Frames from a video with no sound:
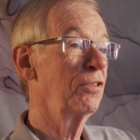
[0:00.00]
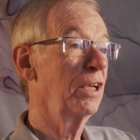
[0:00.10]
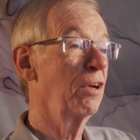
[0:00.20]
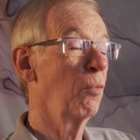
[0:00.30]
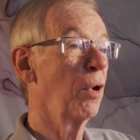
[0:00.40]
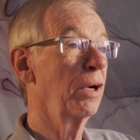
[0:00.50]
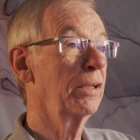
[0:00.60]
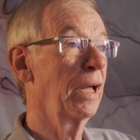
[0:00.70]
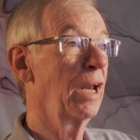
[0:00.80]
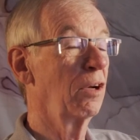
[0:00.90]
had worked
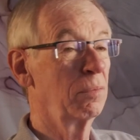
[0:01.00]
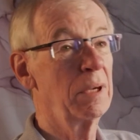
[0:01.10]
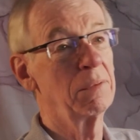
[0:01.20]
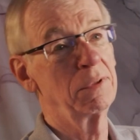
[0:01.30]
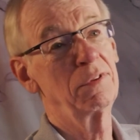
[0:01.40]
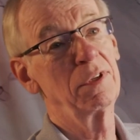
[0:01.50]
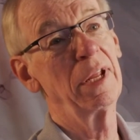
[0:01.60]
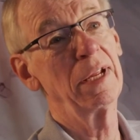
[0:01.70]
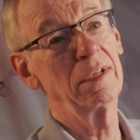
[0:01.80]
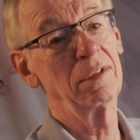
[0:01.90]
at Elder Beerman's in
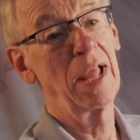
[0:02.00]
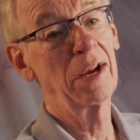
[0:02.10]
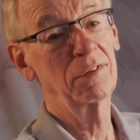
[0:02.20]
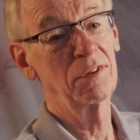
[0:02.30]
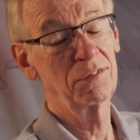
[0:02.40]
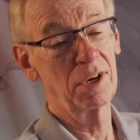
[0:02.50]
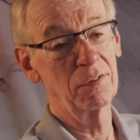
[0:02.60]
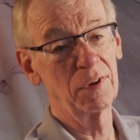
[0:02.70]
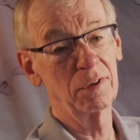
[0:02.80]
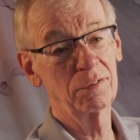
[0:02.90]
Dayton, actually in
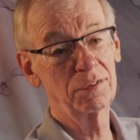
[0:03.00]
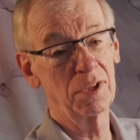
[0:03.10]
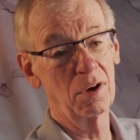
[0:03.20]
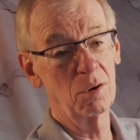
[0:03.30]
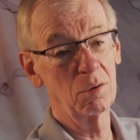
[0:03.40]
Centerville. So